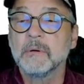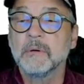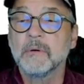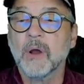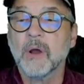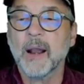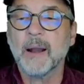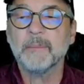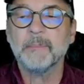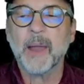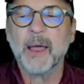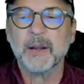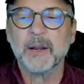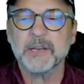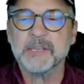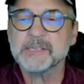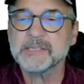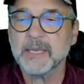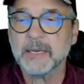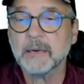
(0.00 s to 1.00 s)
I'm not
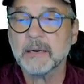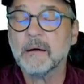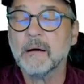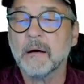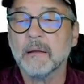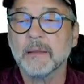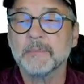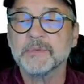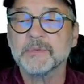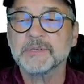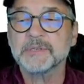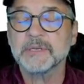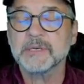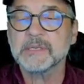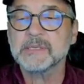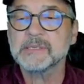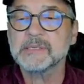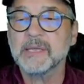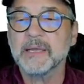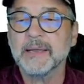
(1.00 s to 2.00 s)
going to say call, I'm just going
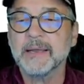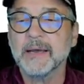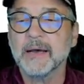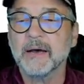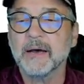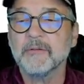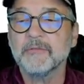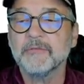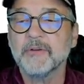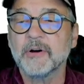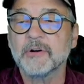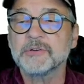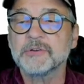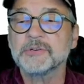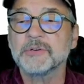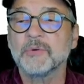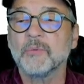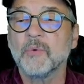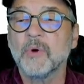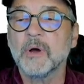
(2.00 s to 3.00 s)
to say
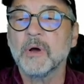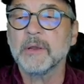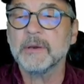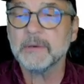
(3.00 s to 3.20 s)
function 1.